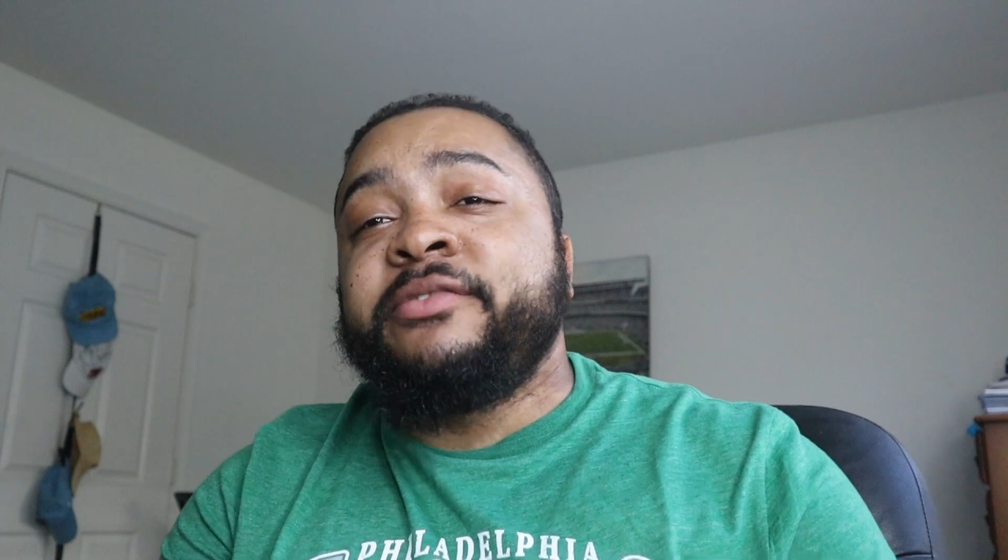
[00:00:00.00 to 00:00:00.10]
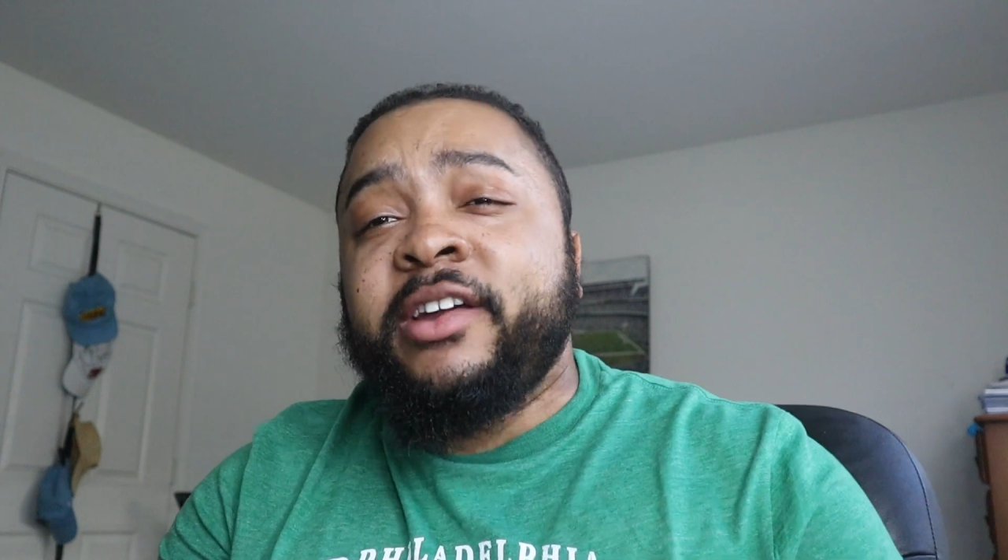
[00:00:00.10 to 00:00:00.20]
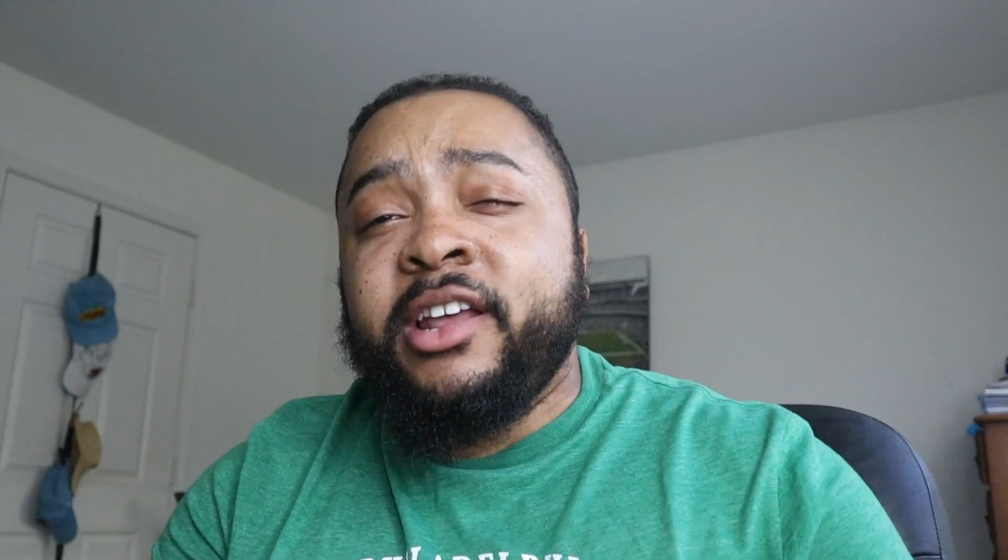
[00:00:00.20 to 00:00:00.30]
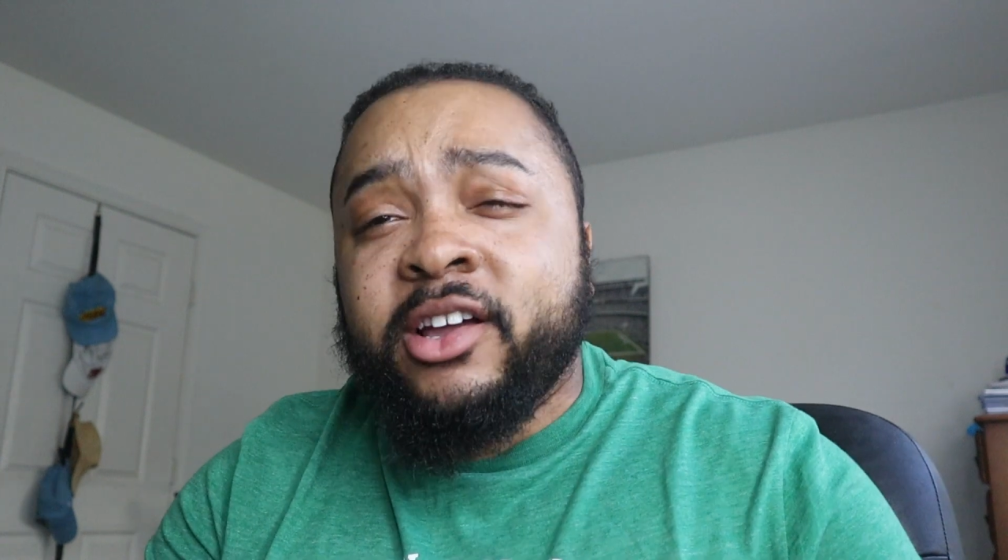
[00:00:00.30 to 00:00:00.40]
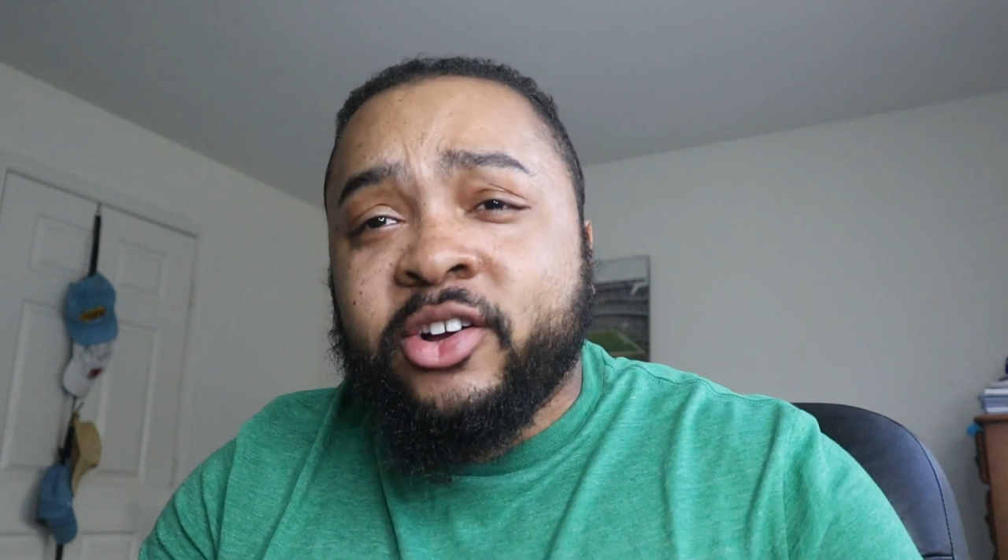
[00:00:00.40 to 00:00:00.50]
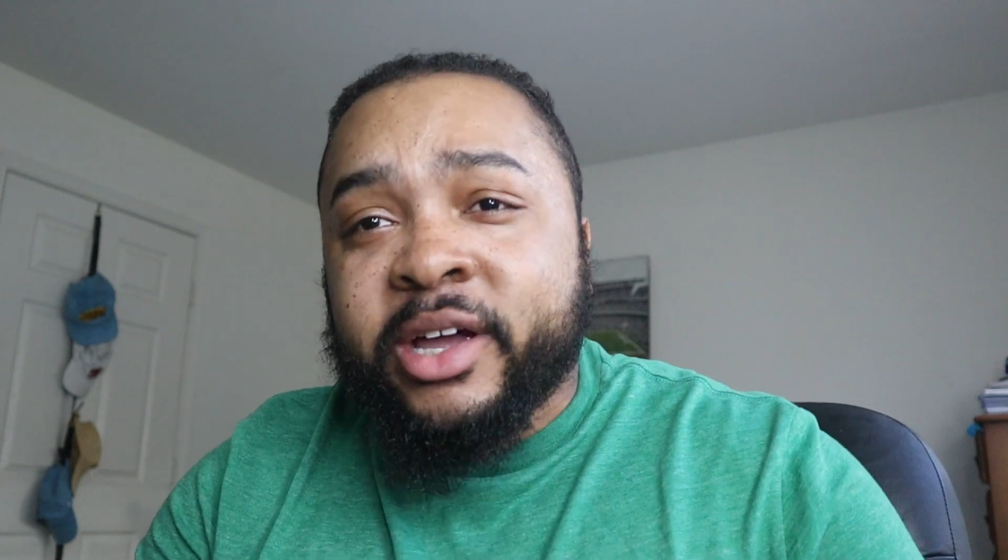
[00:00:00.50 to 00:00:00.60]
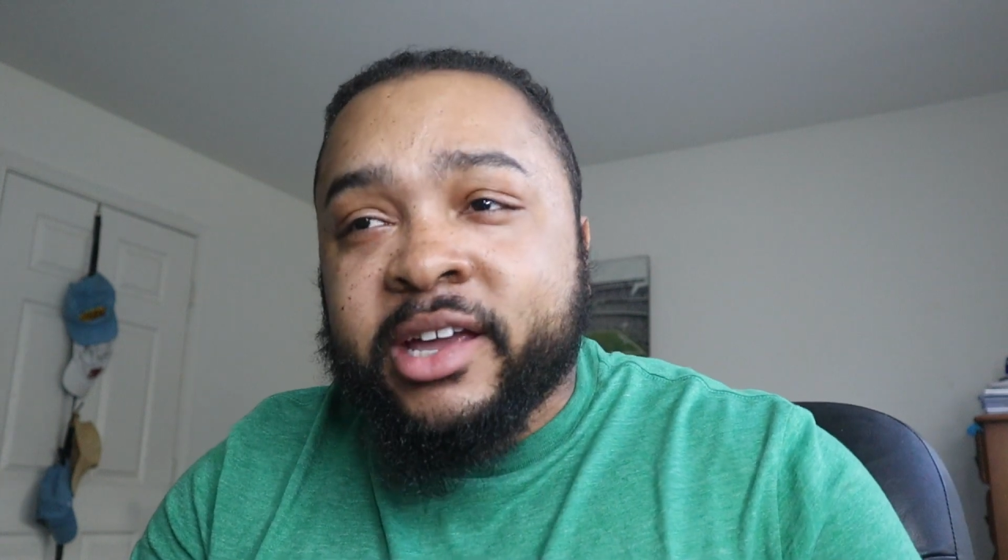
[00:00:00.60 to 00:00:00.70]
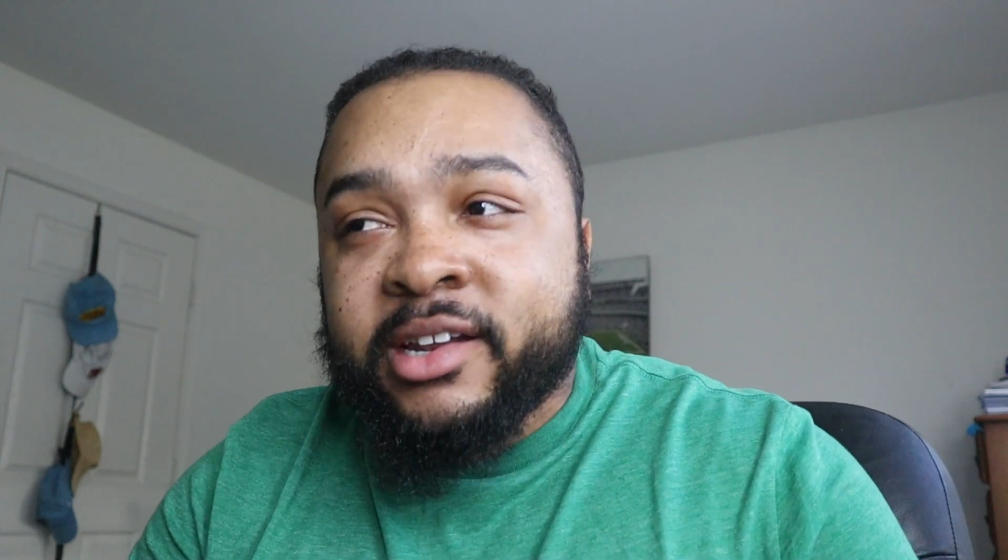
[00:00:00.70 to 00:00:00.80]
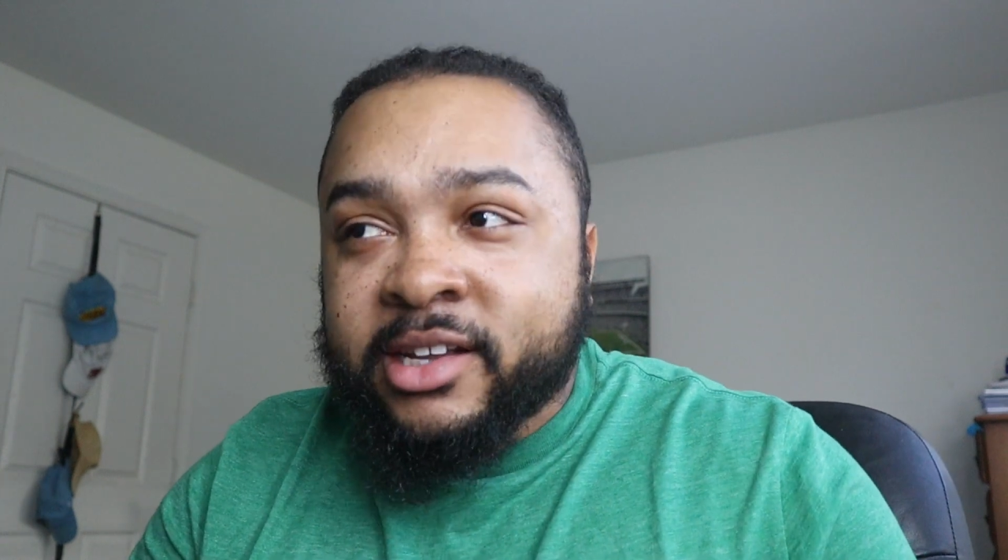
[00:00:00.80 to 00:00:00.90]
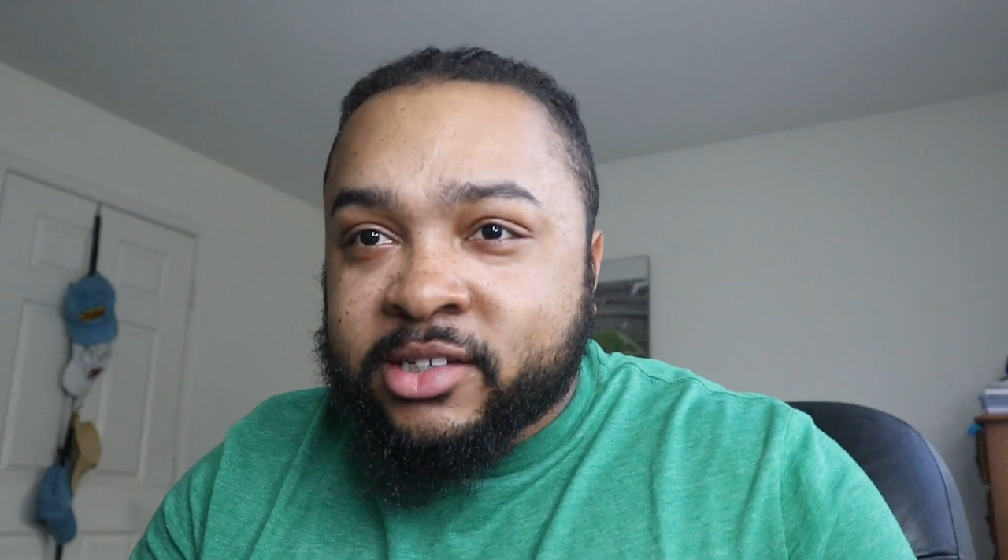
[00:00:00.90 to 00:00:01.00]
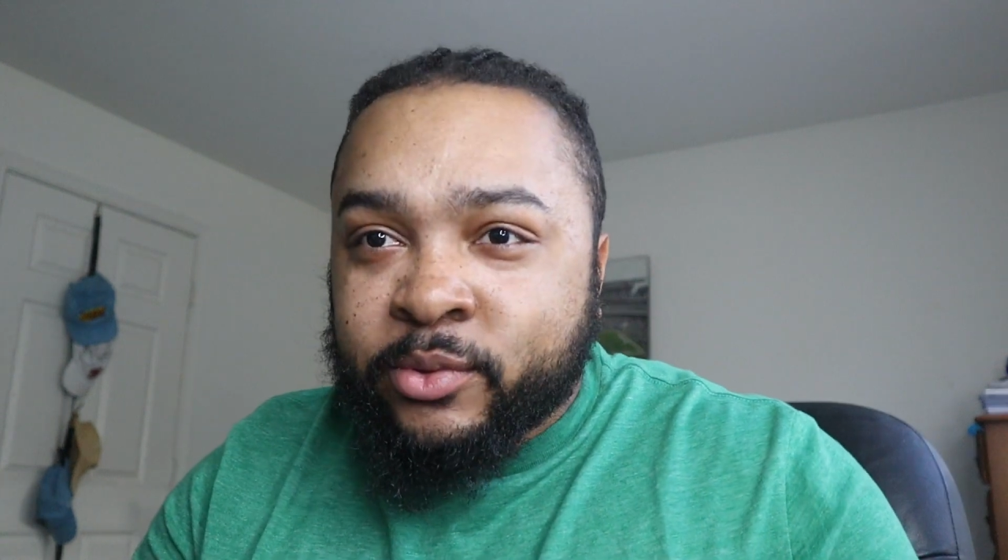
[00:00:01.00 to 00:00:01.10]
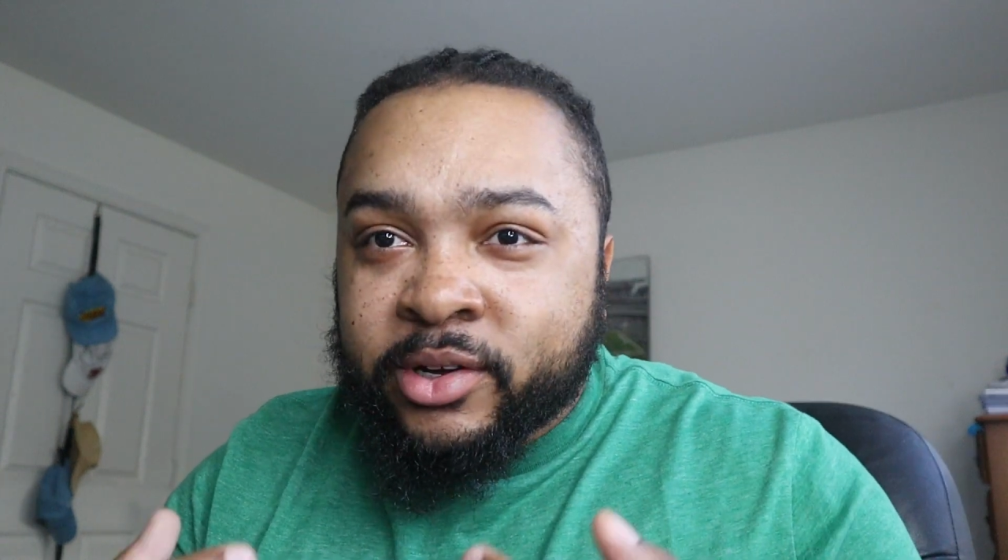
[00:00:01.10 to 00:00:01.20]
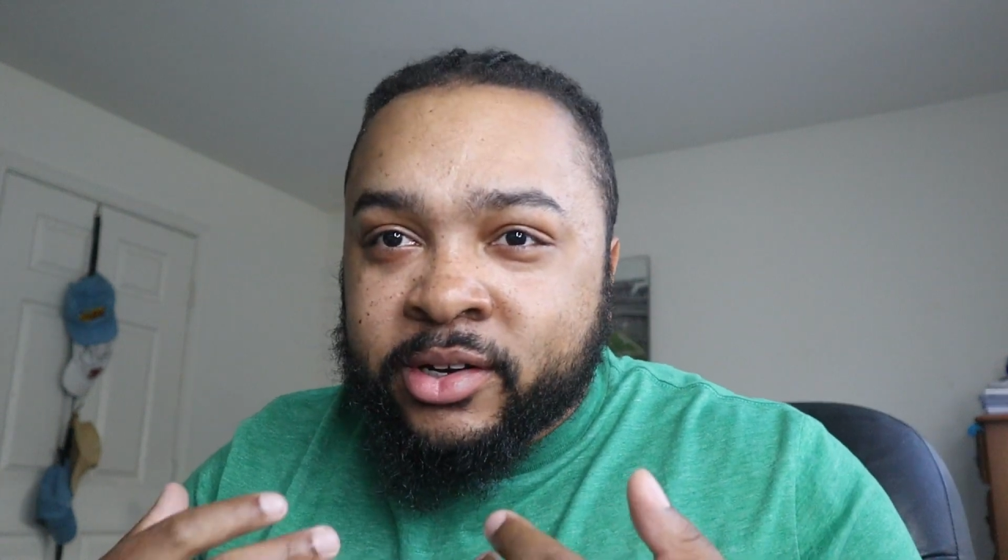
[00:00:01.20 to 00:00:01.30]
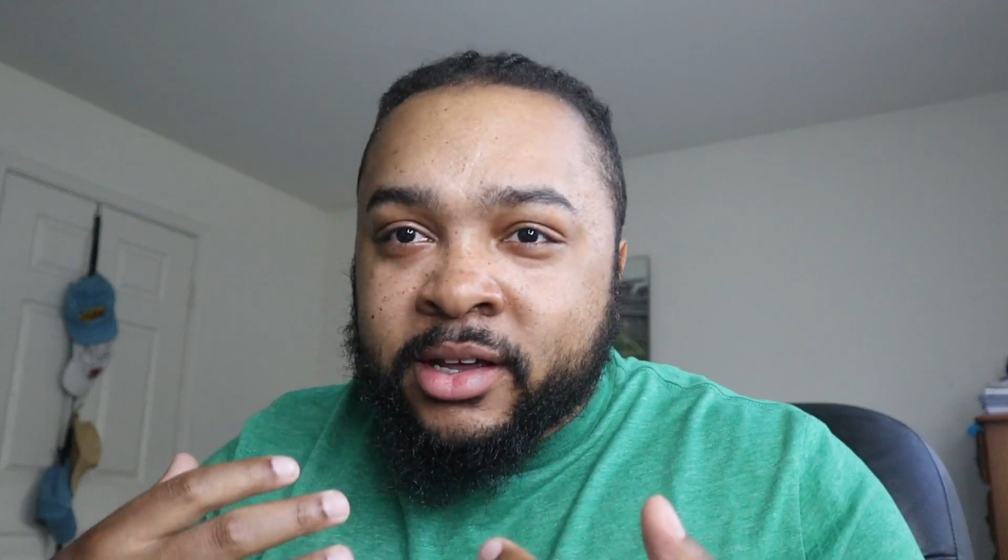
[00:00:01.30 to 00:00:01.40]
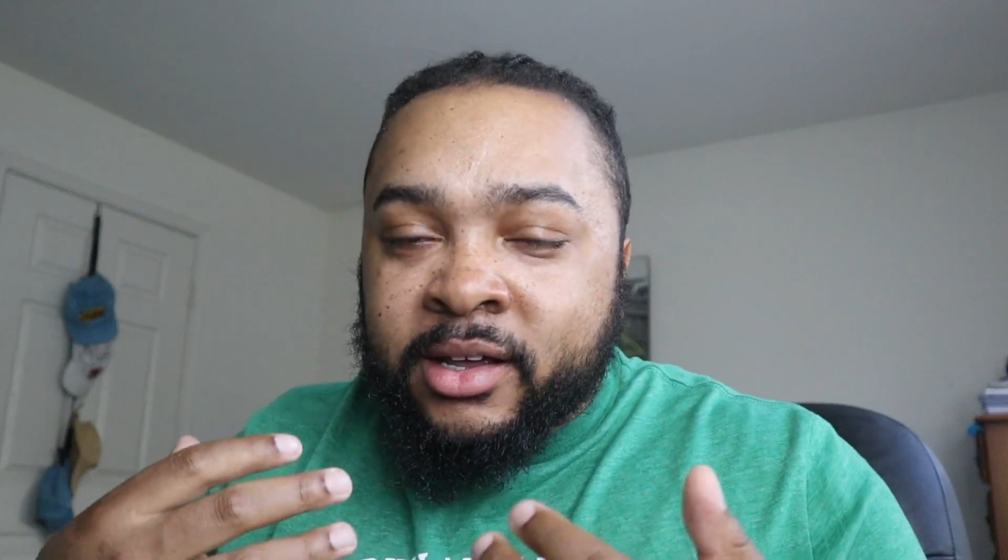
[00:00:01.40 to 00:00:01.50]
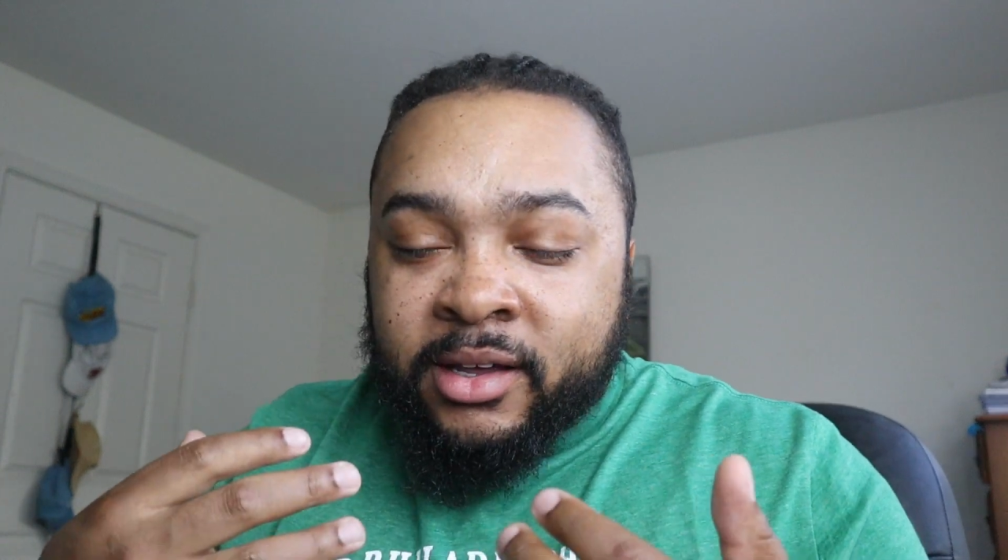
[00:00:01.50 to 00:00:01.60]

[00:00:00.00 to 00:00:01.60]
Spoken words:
video, and this one